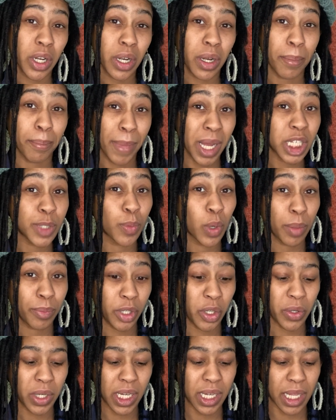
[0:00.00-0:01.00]
much more
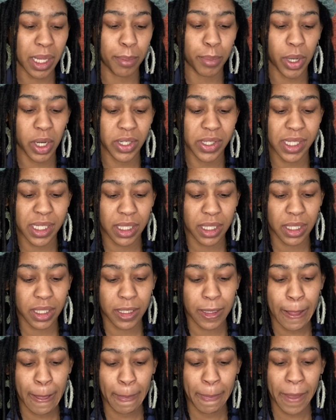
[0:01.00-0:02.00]
muted in person,
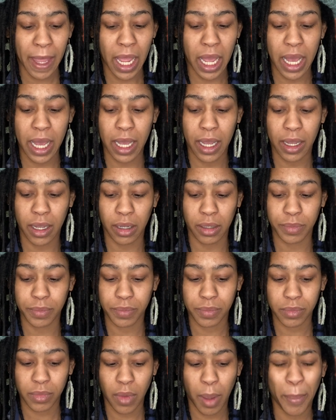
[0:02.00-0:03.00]

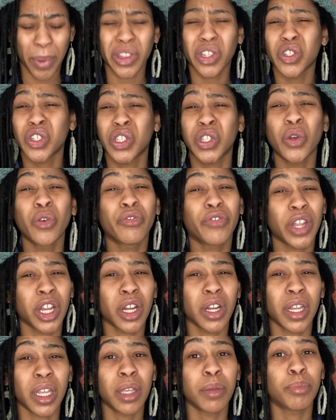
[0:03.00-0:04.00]
but they're still
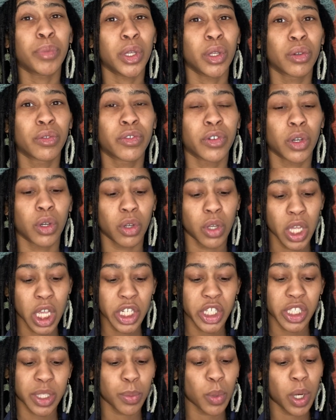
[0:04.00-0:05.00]
very beautiful,
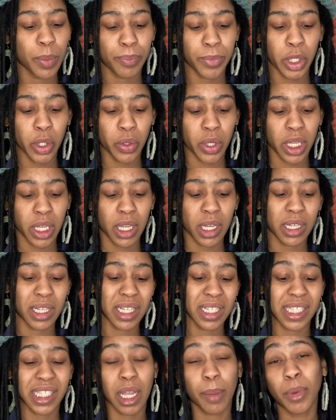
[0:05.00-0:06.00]
just more muted.
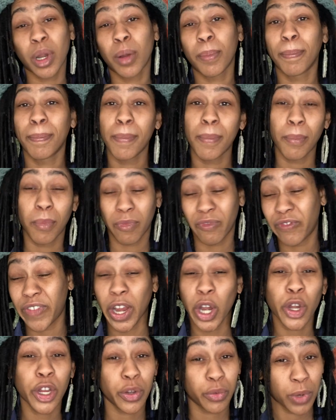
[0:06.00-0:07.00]
Some are
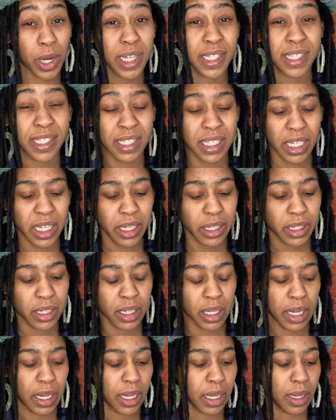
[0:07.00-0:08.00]
very rustic,
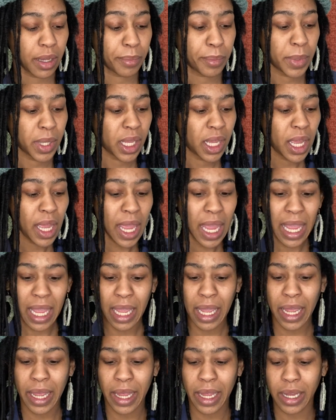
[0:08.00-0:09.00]

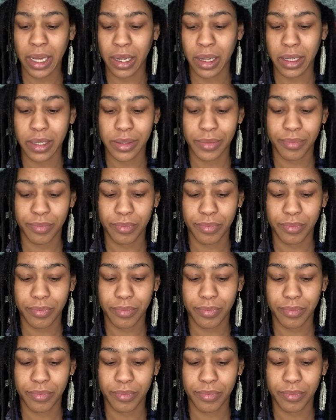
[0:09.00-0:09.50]
and